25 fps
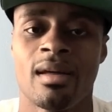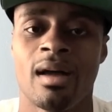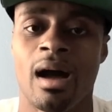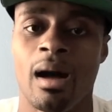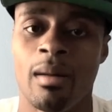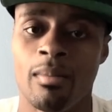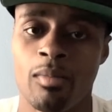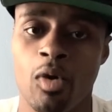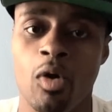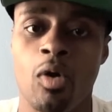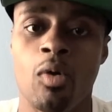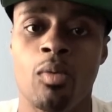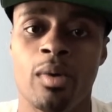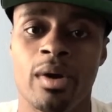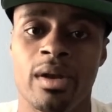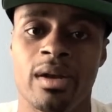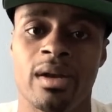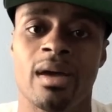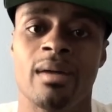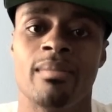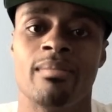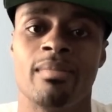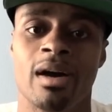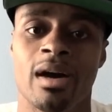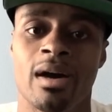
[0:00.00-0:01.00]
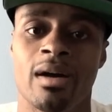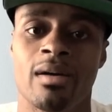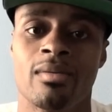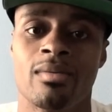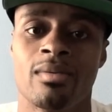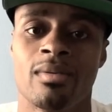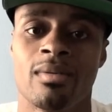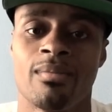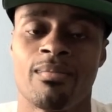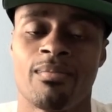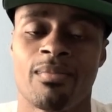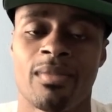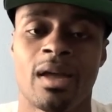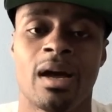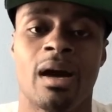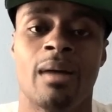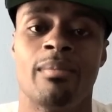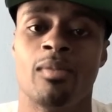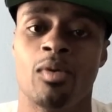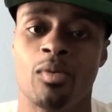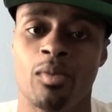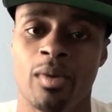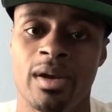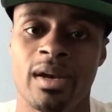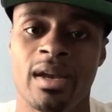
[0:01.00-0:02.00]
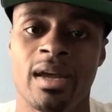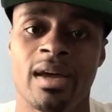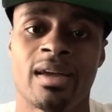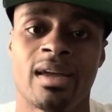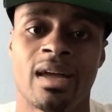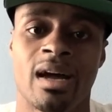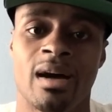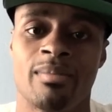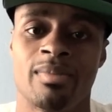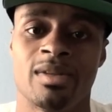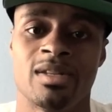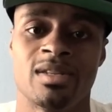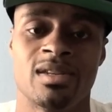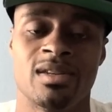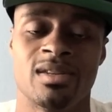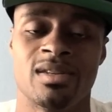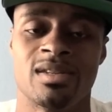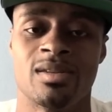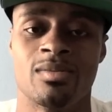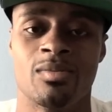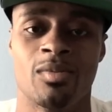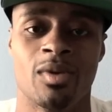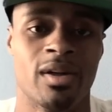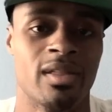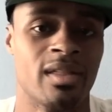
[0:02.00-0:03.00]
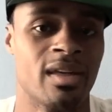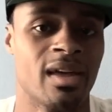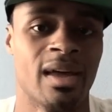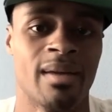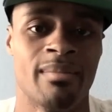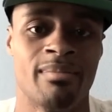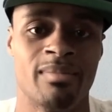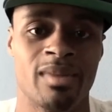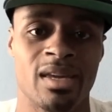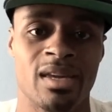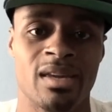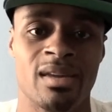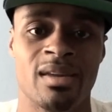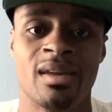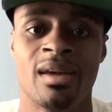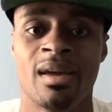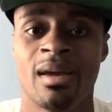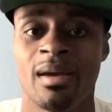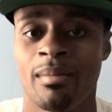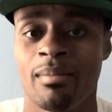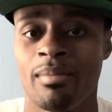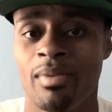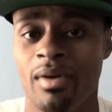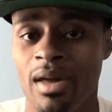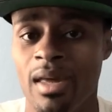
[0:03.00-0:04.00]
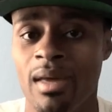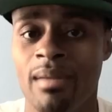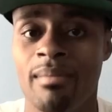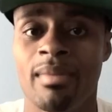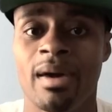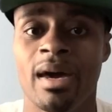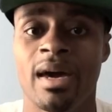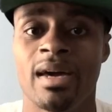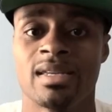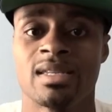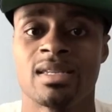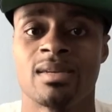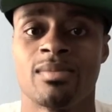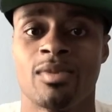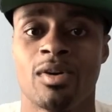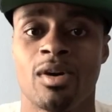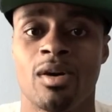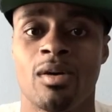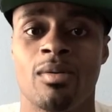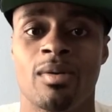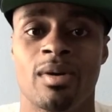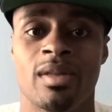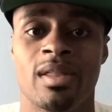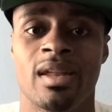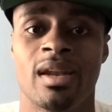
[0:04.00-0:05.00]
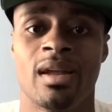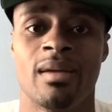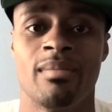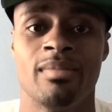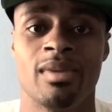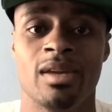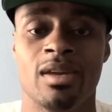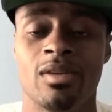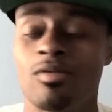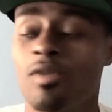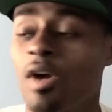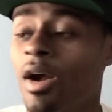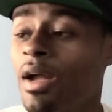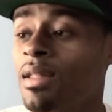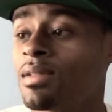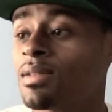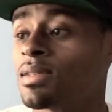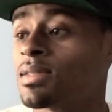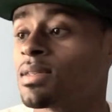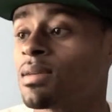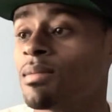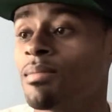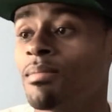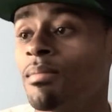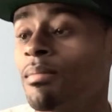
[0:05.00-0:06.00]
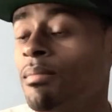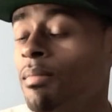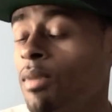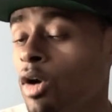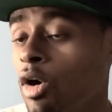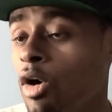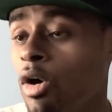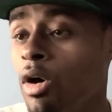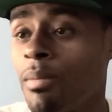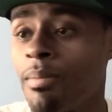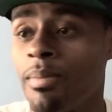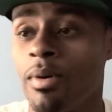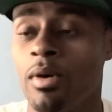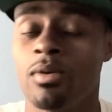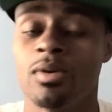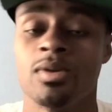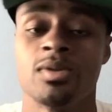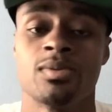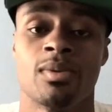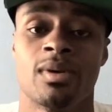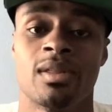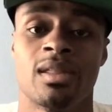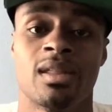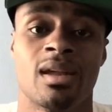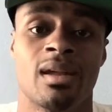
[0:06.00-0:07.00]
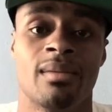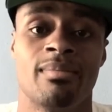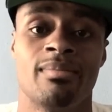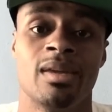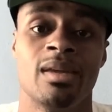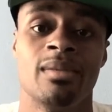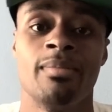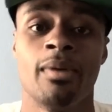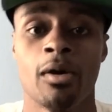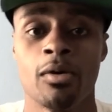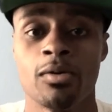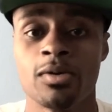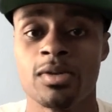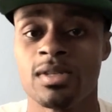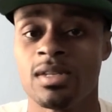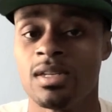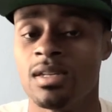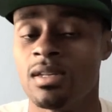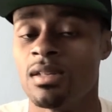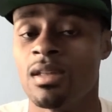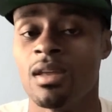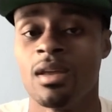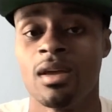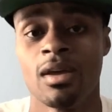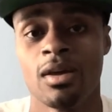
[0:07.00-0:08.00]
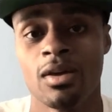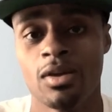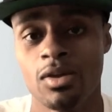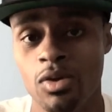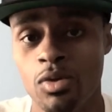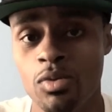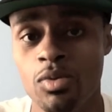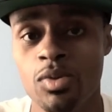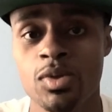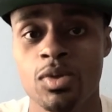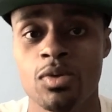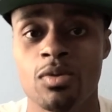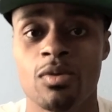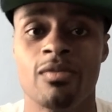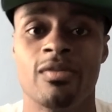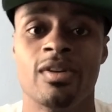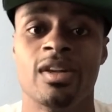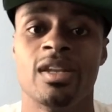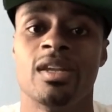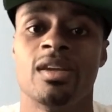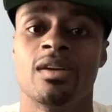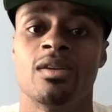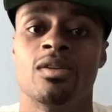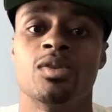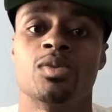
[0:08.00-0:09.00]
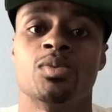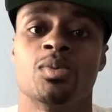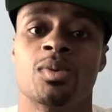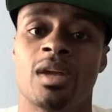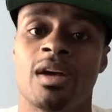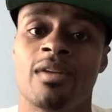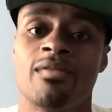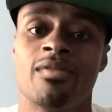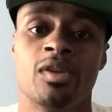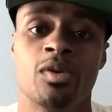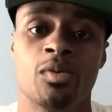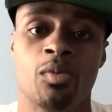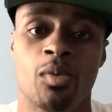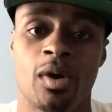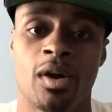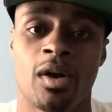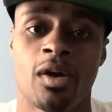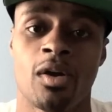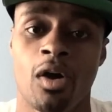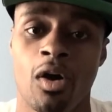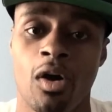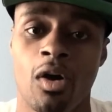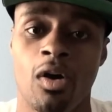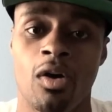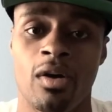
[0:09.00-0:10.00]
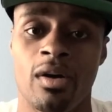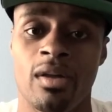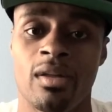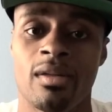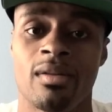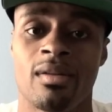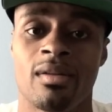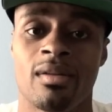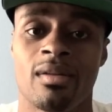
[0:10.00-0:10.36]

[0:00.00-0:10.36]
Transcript: I'm gonna win that battle. I'm gonna win that competition, whether that be playing basketball, whether that be writing some blog posts, whether that be posting YouTube videos, whatever you wanna call it.